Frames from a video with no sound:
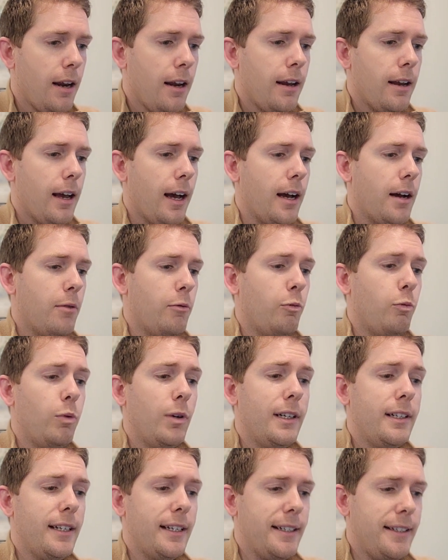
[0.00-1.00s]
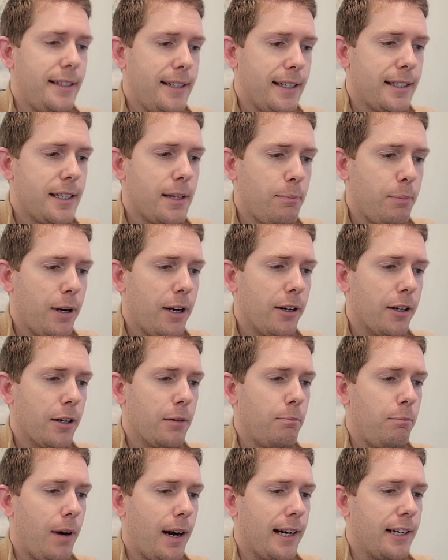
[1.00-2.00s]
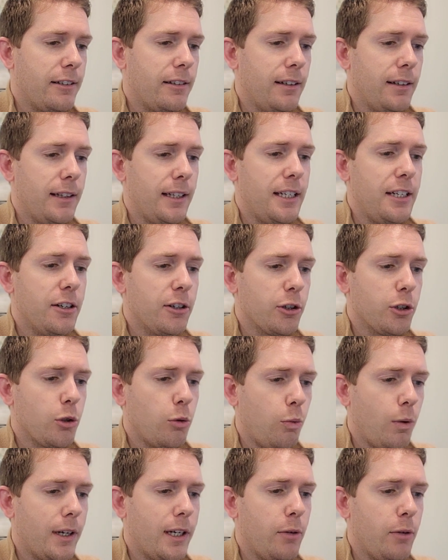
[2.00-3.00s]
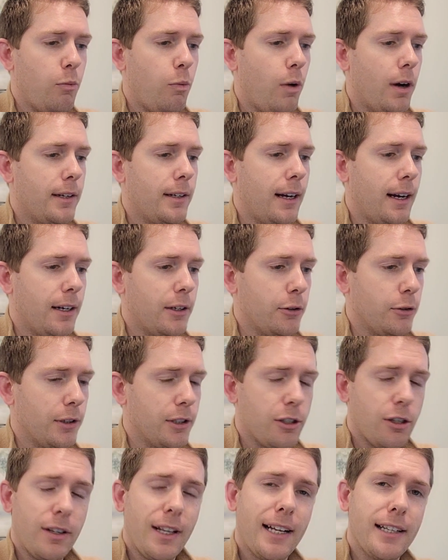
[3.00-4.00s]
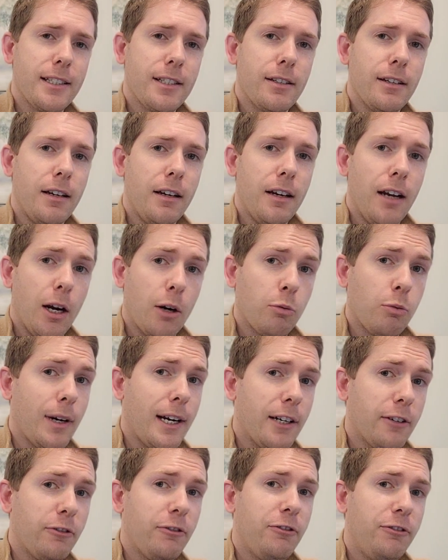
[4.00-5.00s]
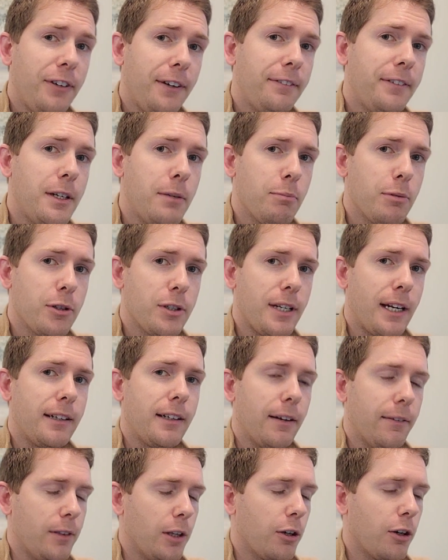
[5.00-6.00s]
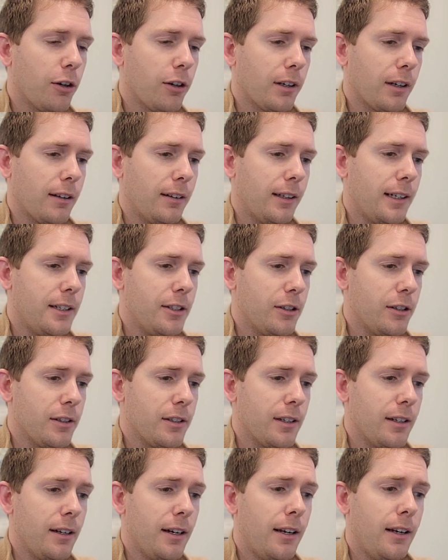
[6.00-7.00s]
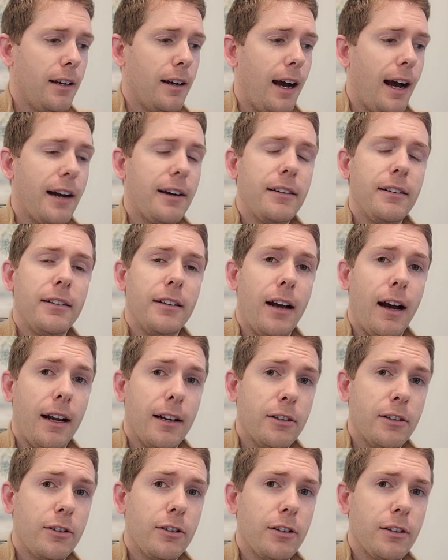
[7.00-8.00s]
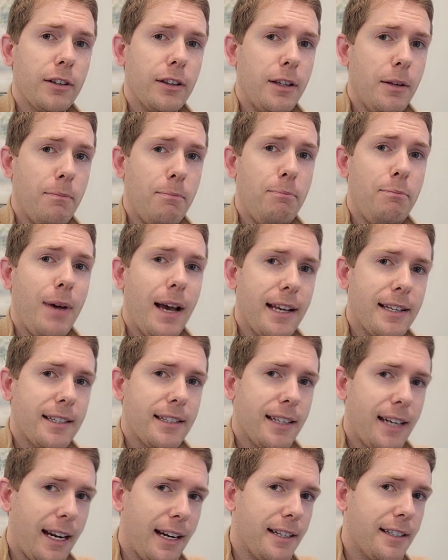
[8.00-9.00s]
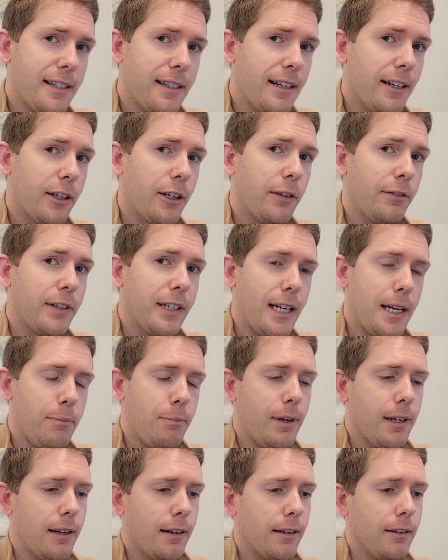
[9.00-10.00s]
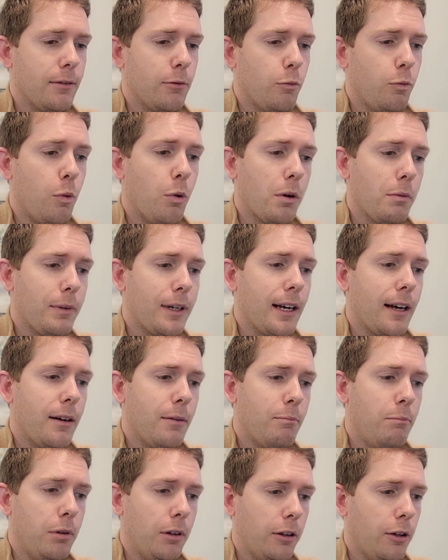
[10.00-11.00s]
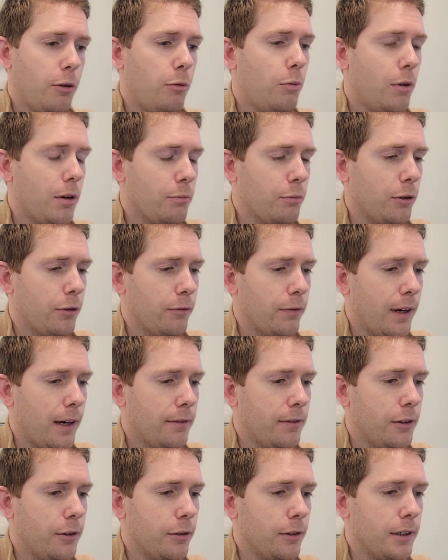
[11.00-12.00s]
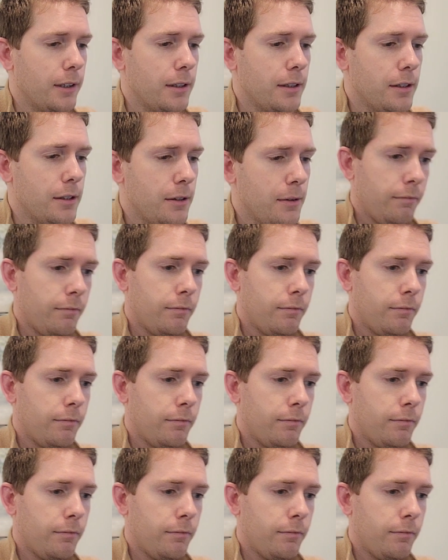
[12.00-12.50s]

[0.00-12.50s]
would disappear by the year 2100. So that's around 50% of the current glaciers under the best case scenario of keeping our warming below 1.5 degrees.